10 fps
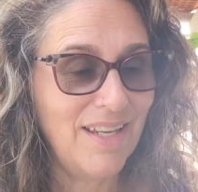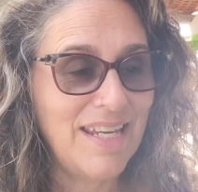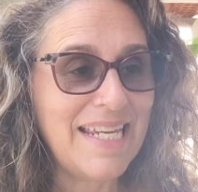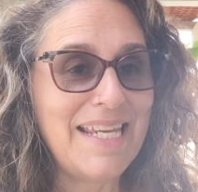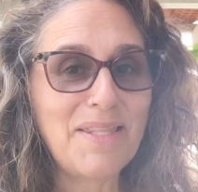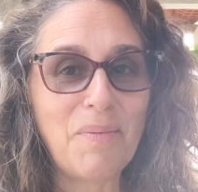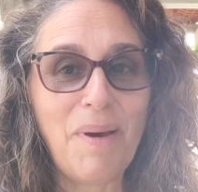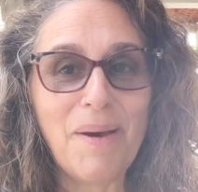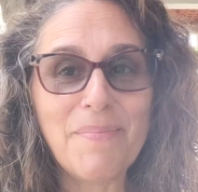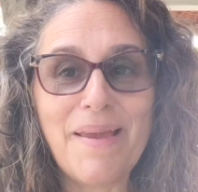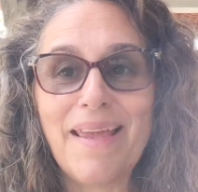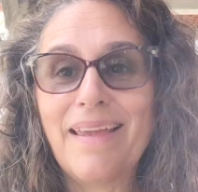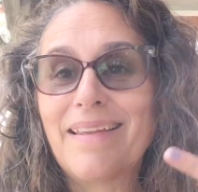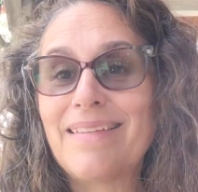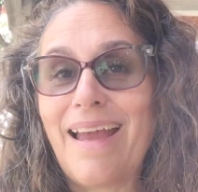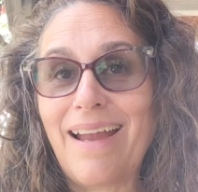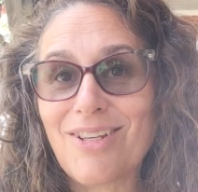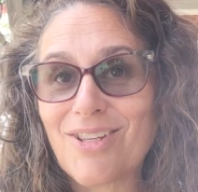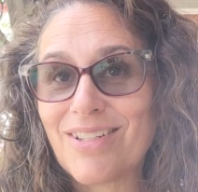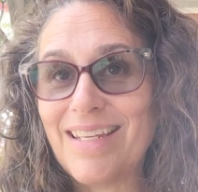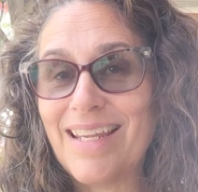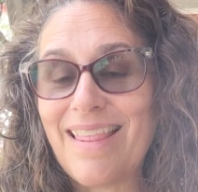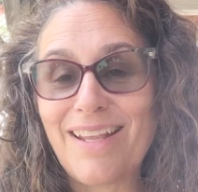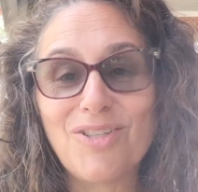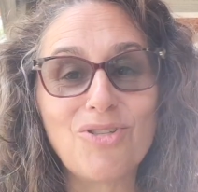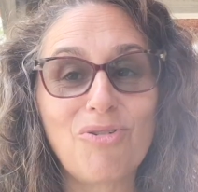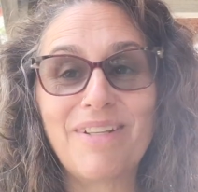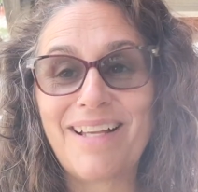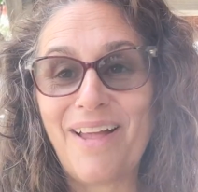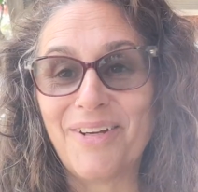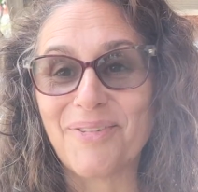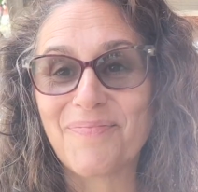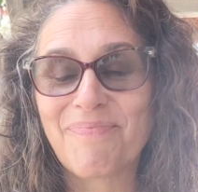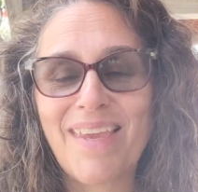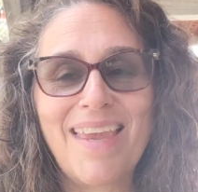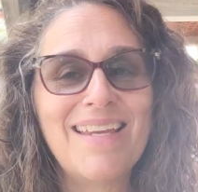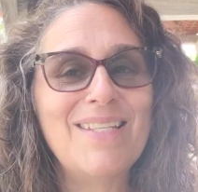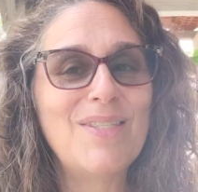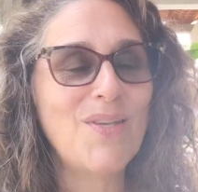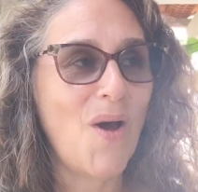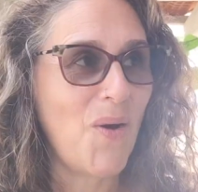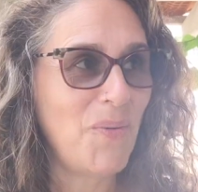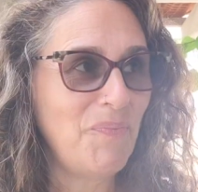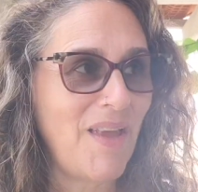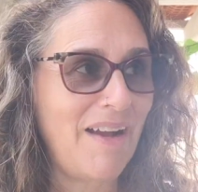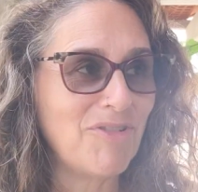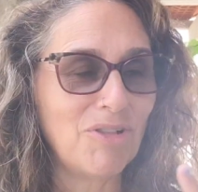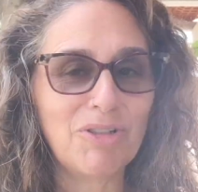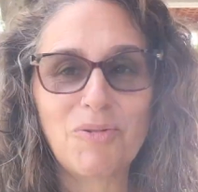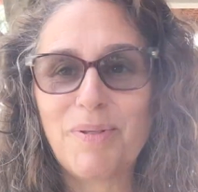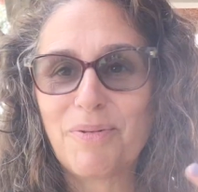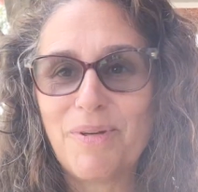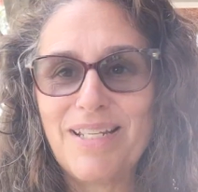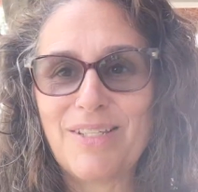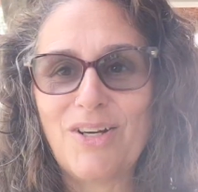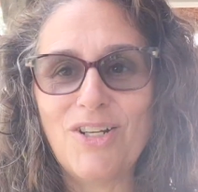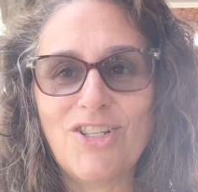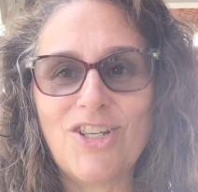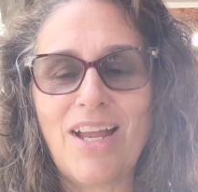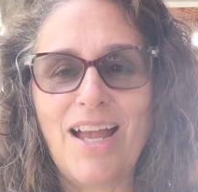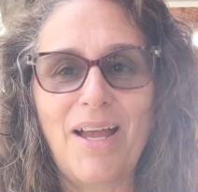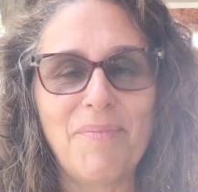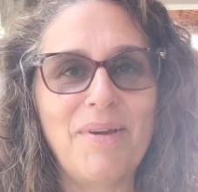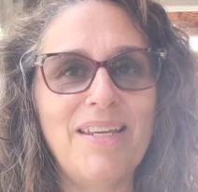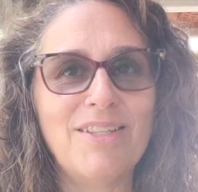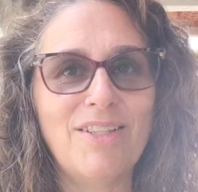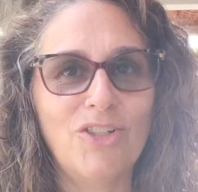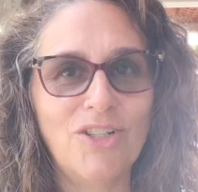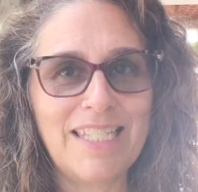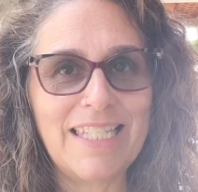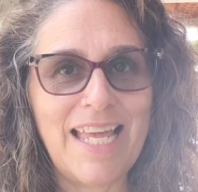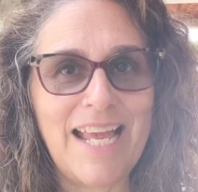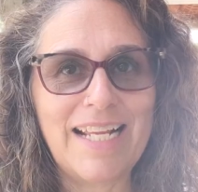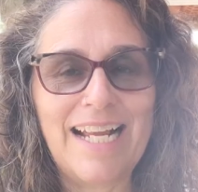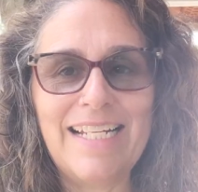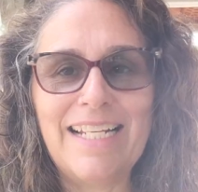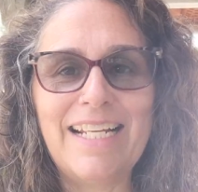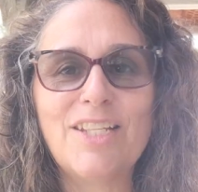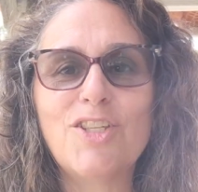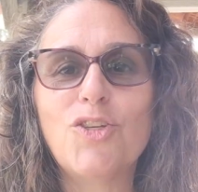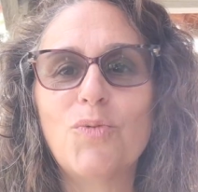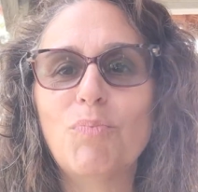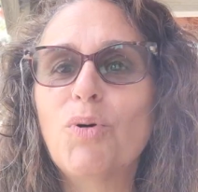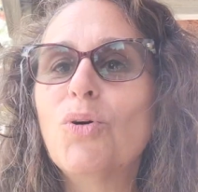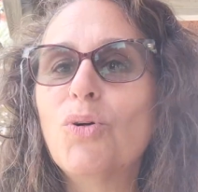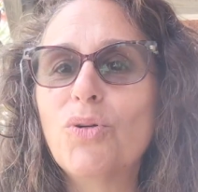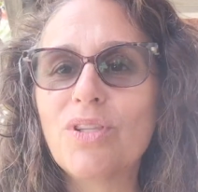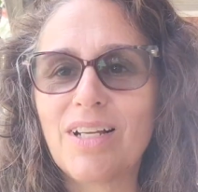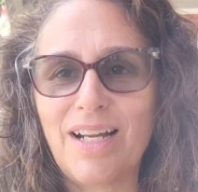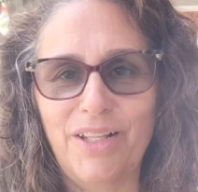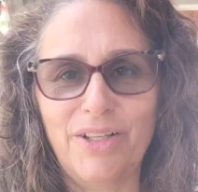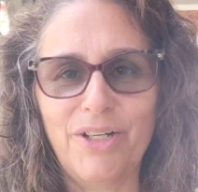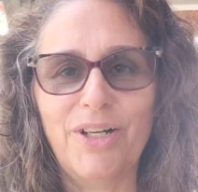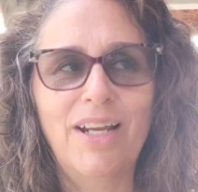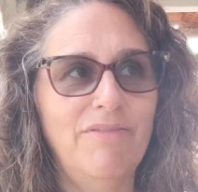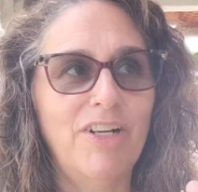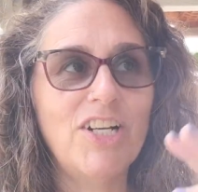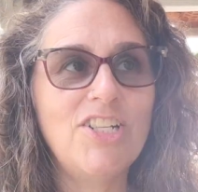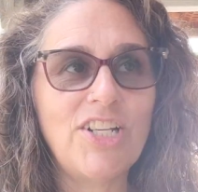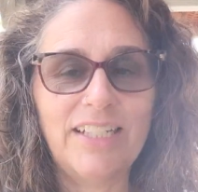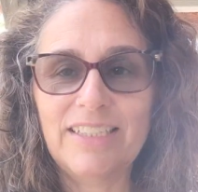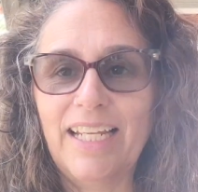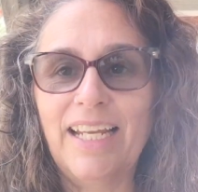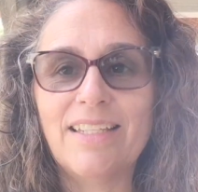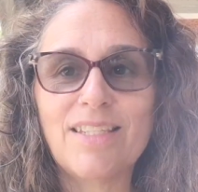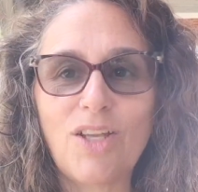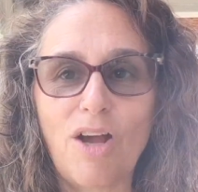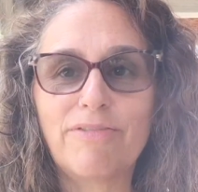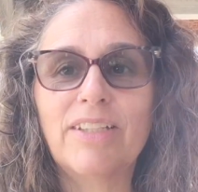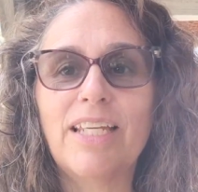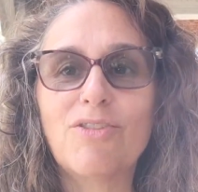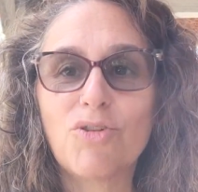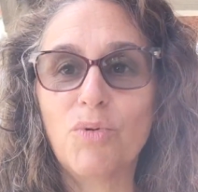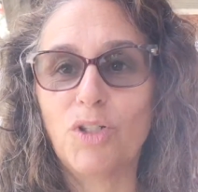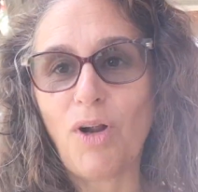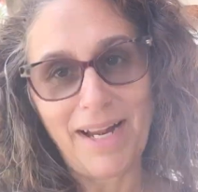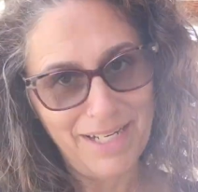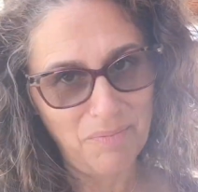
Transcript: heat them up, and actually that destroyed the color. So after a little bit of research, um, it looks like I need to pull the color very gently and softly through a grinding